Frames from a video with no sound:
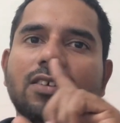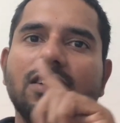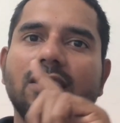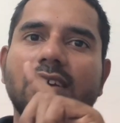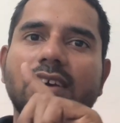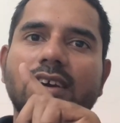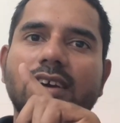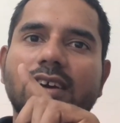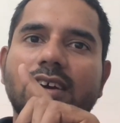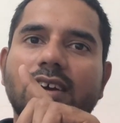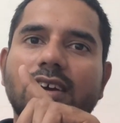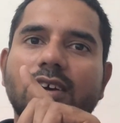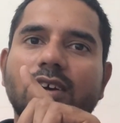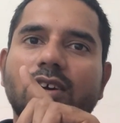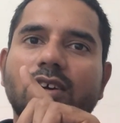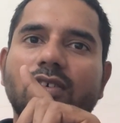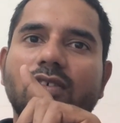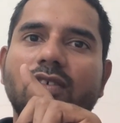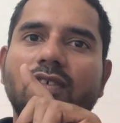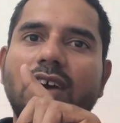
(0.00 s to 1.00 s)

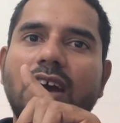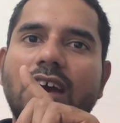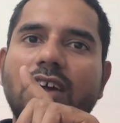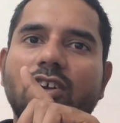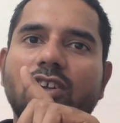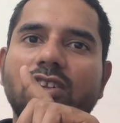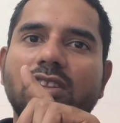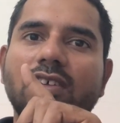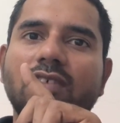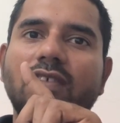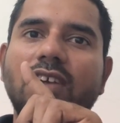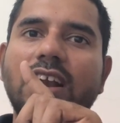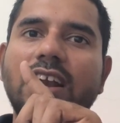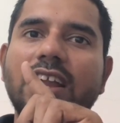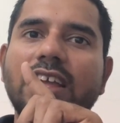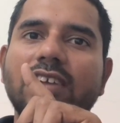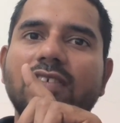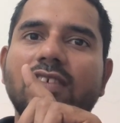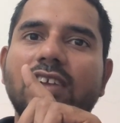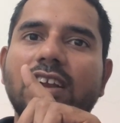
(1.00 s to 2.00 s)
where are the
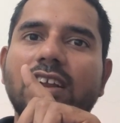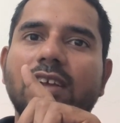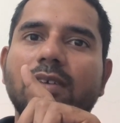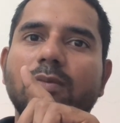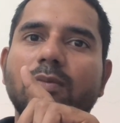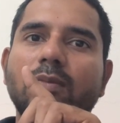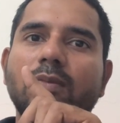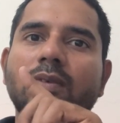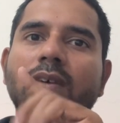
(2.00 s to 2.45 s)
welding will give